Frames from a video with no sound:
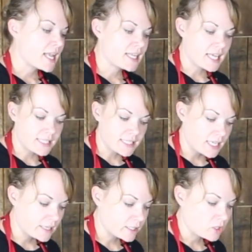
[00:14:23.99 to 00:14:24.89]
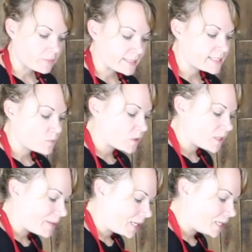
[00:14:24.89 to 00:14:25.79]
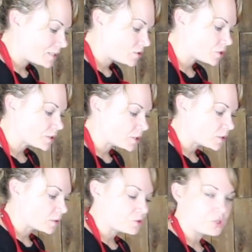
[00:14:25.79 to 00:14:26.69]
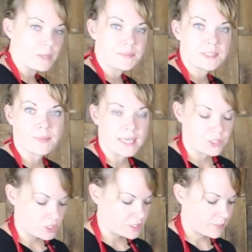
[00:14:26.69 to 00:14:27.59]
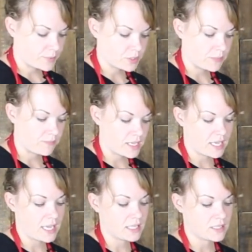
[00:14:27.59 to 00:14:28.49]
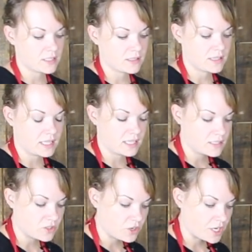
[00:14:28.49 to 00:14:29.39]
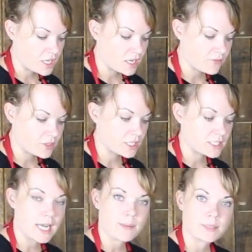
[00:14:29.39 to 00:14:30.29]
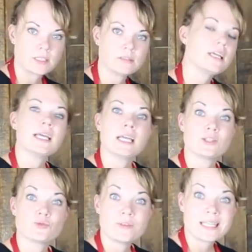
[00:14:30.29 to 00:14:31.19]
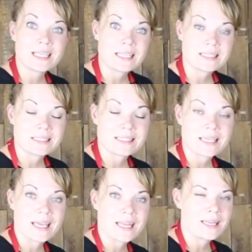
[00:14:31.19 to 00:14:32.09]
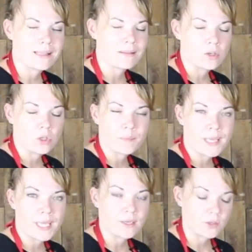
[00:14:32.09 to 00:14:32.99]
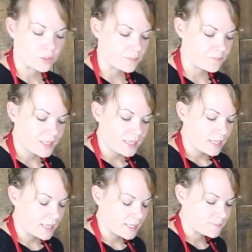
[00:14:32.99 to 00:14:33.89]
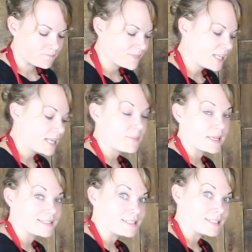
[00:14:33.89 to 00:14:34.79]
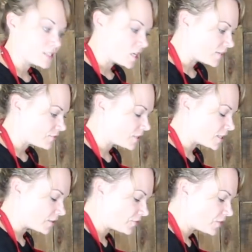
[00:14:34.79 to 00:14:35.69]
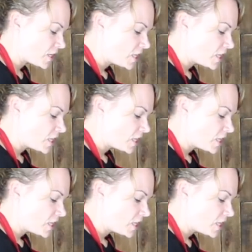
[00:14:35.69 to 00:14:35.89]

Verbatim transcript: In case I get a little messy with the paint or a little drip splashes up or something, it, this is already covered in top coat. It's really easy to get any little paint or um, any messiness off of